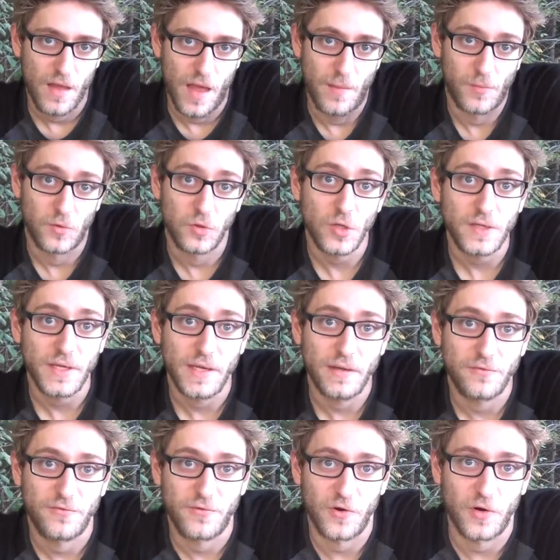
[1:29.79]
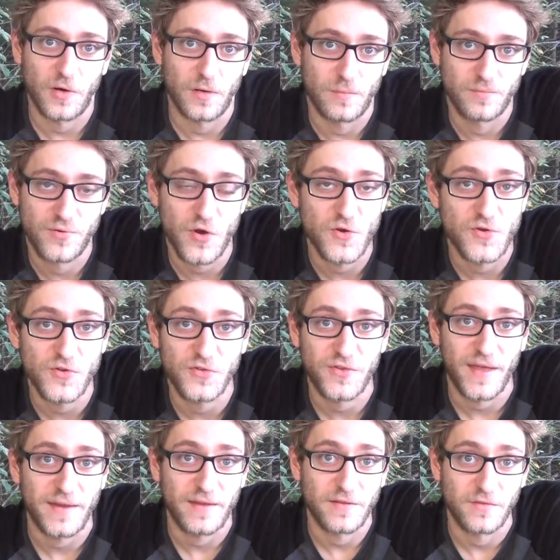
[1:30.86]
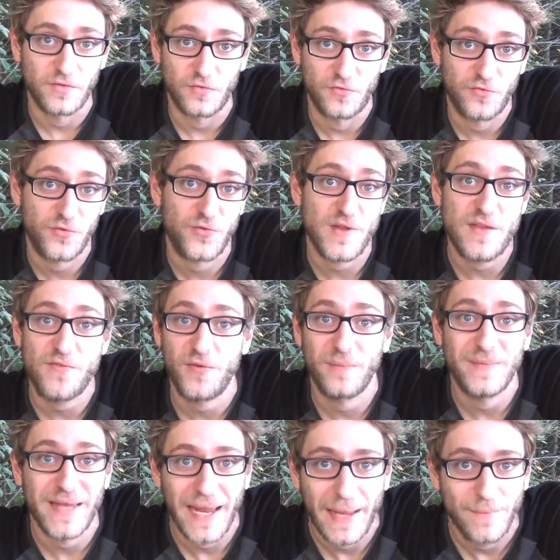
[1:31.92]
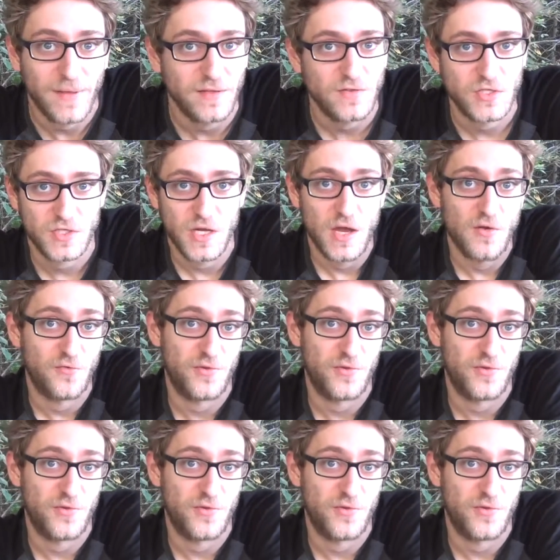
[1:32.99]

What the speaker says: And we're looking for produce that is free from damage,